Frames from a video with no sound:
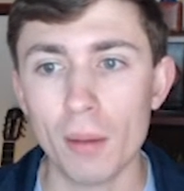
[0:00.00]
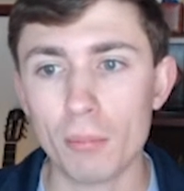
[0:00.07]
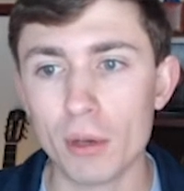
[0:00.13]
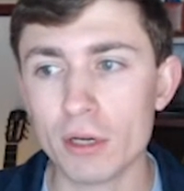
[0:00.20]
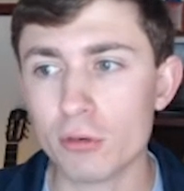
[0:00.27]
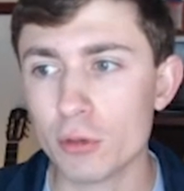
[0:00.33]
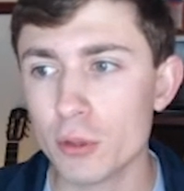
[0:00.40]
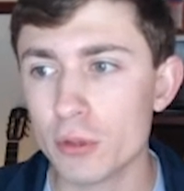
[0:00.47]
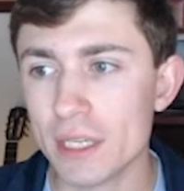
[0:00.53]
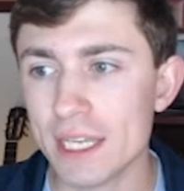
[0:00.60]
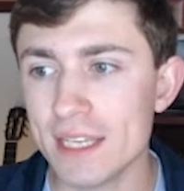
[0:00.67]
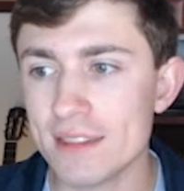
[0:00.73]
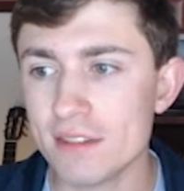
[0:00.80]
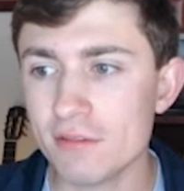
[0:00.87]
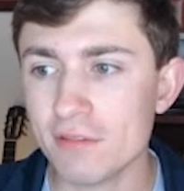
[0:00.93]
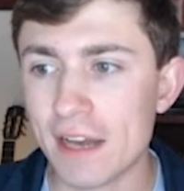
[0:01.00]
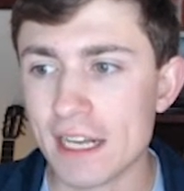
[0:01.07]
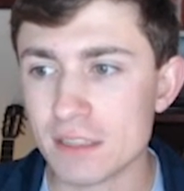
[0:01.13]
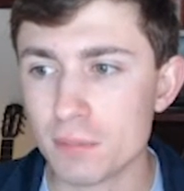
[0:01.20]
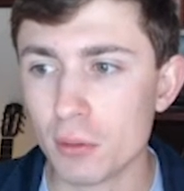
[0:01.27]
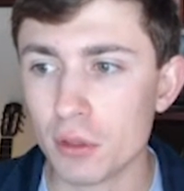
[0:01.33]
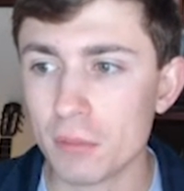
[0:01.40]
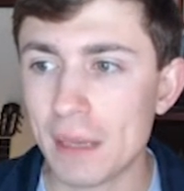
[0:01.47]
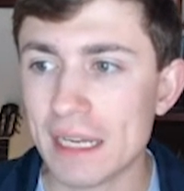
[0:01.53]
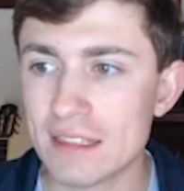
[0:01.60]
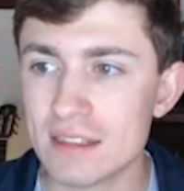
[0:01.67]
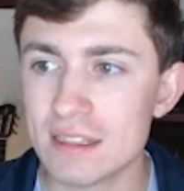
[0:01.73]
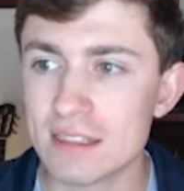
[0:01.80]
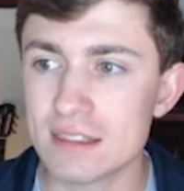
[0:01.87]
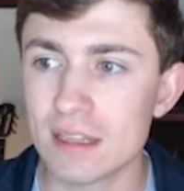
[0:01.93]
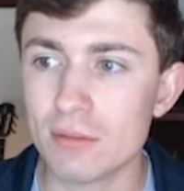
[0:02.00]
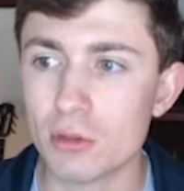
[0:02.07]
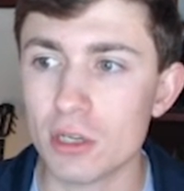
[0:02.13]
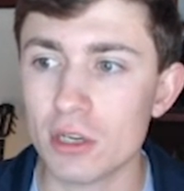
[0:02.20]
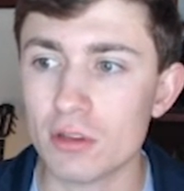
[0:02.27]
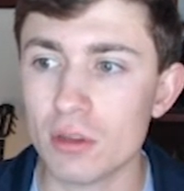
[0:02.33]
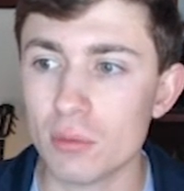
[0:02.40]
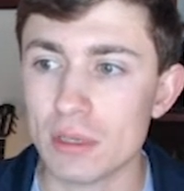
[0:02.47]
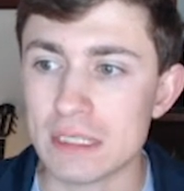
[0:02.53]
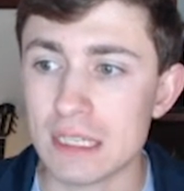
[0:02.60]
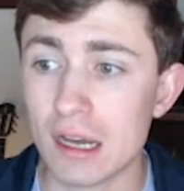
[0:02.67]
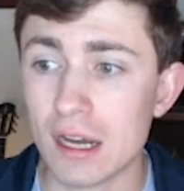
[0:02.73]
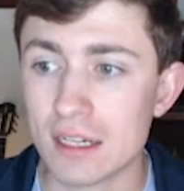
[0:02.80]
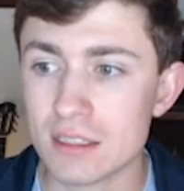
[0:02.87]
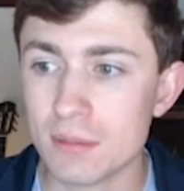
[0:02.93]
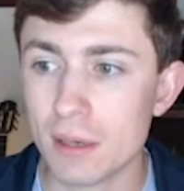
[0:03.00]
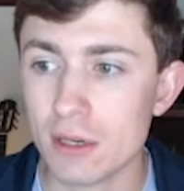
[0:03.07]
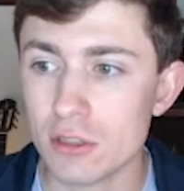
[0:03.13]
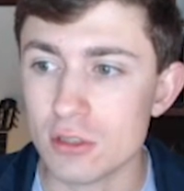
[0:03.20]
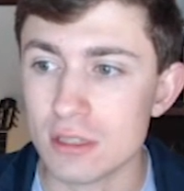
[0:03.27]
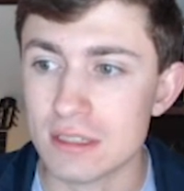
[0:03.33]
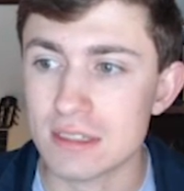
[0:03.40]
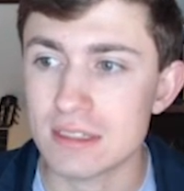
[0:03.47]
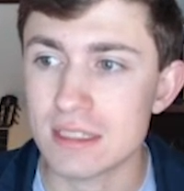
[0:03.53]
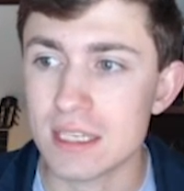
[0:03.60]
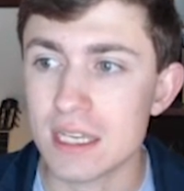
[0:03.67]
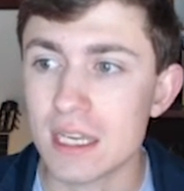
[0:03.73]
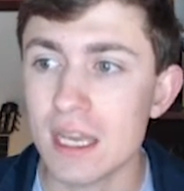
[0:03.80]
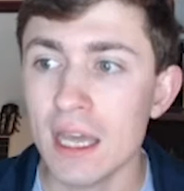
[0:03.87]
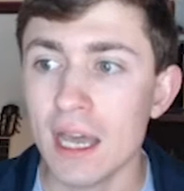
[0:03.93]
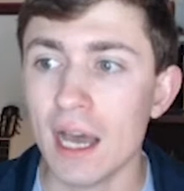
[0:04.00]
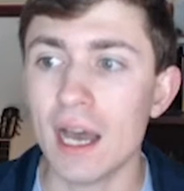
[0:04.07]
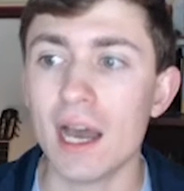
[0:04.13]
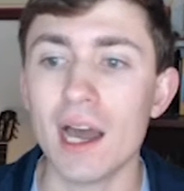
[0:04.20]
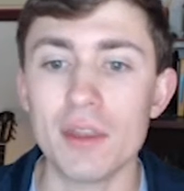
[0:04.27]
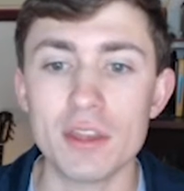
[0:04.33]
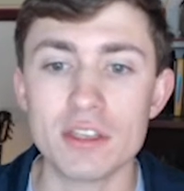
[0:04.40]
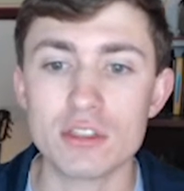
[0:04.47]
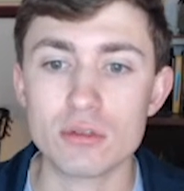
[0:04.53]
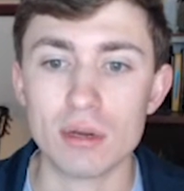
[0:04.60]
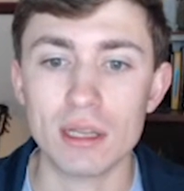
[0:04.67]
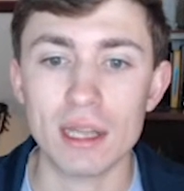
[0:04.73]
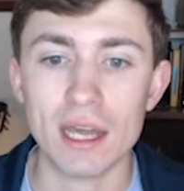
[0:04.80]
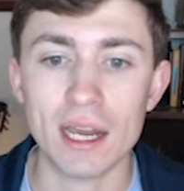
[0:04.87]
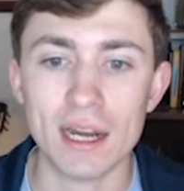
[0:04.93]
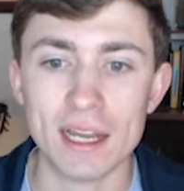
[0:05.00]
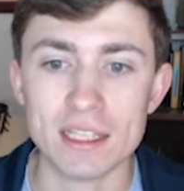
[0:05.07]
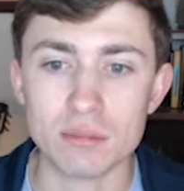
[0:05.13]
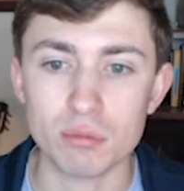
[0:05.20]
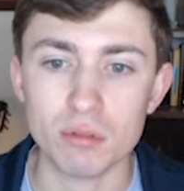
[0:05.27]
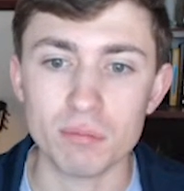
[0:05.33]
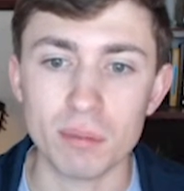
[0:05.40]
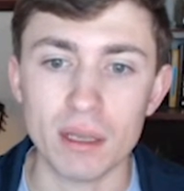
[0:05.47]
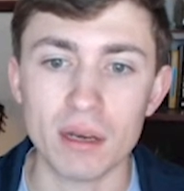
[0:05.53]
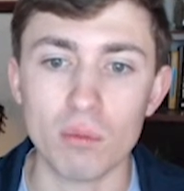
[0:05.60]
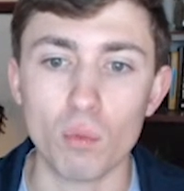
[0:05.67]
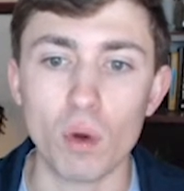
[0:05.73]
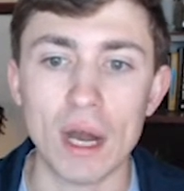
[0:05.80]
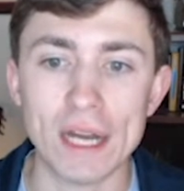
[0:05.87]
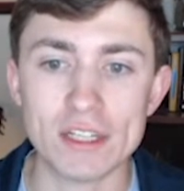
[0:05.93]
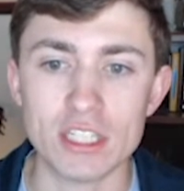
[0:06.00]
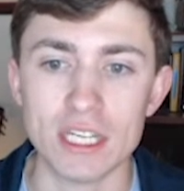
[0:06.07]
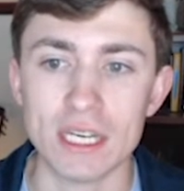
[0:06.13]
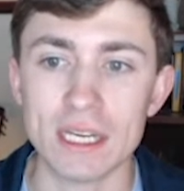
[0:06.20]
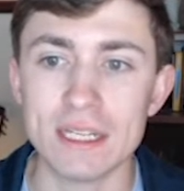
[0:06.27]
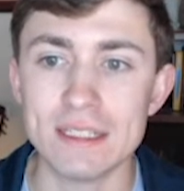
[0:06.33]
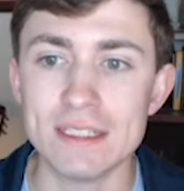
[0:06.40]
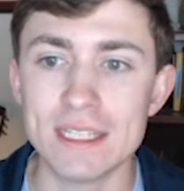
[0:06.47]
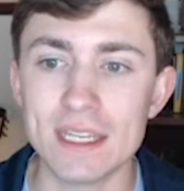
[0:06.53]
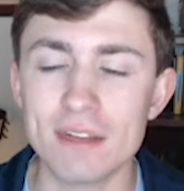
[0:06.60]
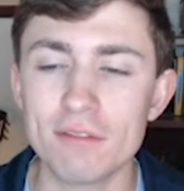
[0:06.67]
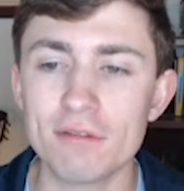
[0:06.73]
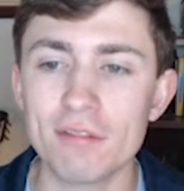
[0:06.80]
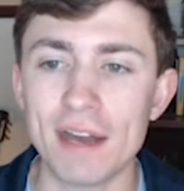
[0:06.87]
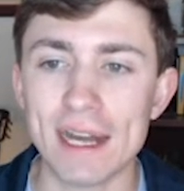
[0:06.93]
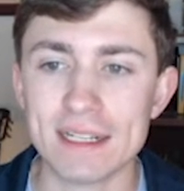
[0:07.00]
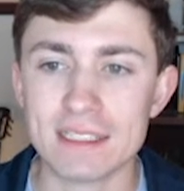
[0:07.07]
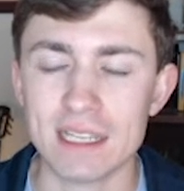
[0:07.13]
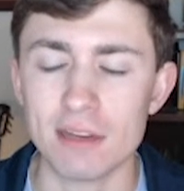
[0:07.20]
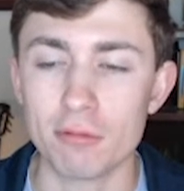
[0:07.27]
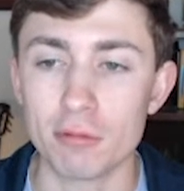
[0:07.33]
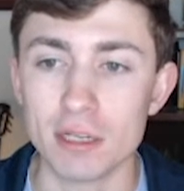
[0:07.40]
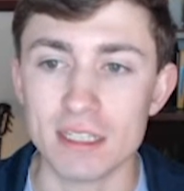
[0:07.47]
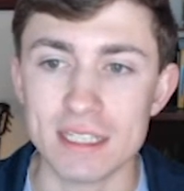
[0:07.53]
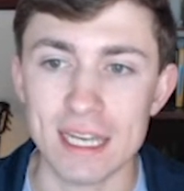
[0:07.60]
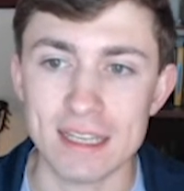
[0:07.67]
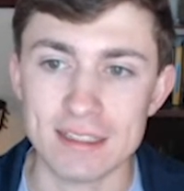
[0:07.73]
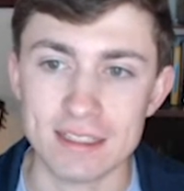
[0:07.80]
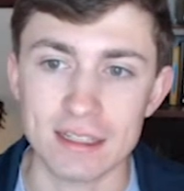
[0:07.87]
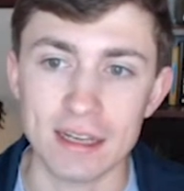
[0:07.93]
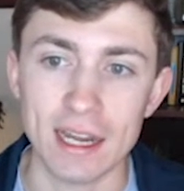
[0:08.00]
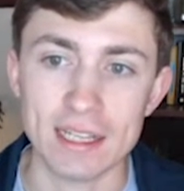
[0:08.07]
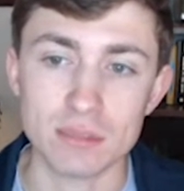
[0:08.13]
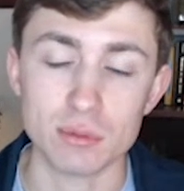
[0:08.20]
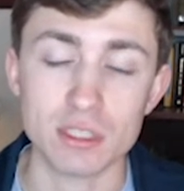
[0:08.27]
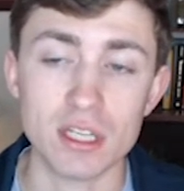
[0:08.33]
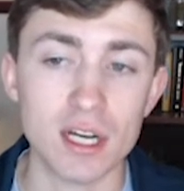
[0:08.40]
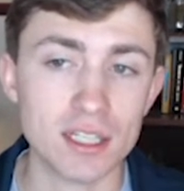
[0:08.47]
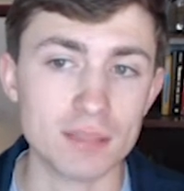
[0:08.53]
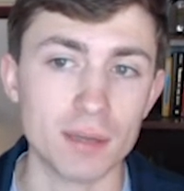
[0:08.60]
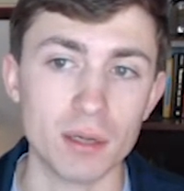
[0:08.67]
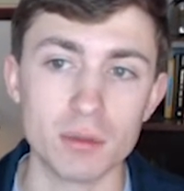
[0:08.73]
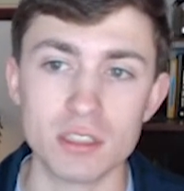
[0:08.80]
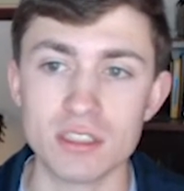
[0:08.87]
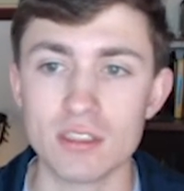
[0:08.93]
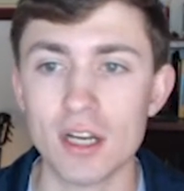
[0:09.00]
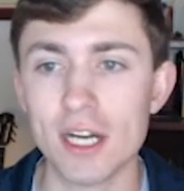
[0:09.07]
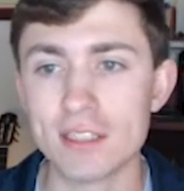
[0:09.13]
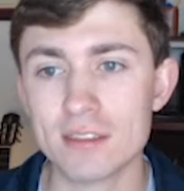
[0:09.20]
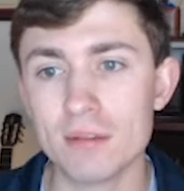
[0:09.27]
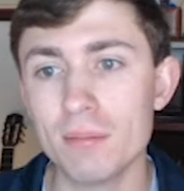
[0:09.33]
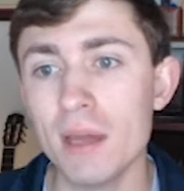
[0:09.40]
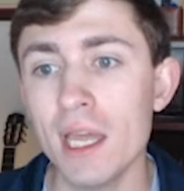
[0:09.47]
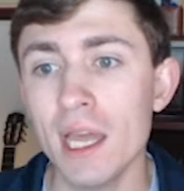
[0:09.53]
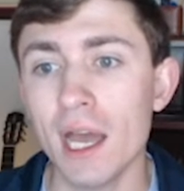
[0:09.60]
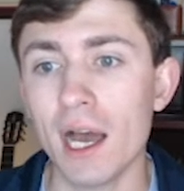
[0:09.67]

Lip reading: Brent crude is in fact pulling back to this level here that we talked about. You can see this trend line, as we've been watching, did in fact get retested as we talked about, which is awesome.